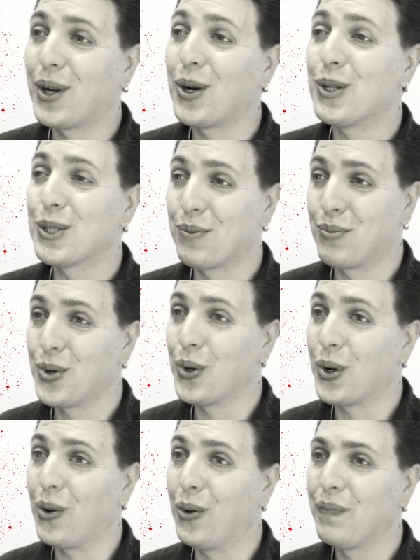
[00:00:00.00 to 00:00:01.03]
but also
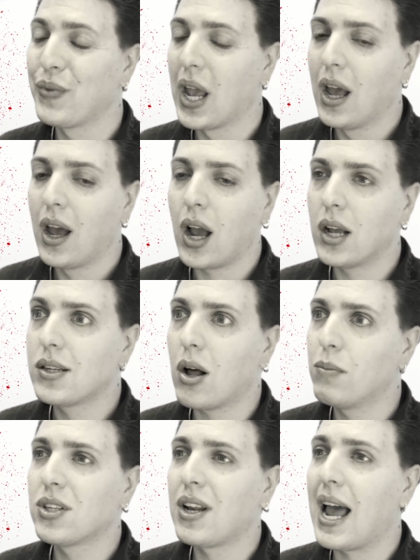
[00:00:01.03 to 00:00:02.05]
brutal. It's
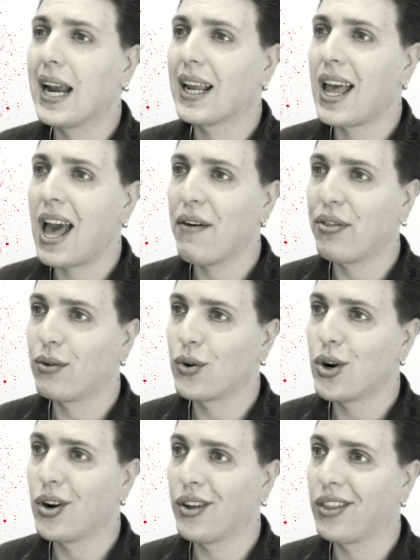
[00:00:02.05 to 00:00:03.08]
almost like
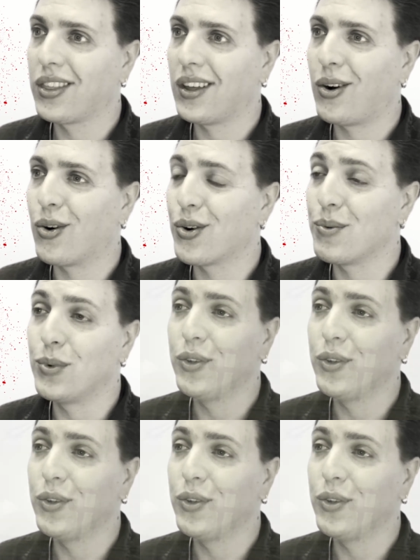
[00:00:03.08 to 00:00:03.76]
After Earth or a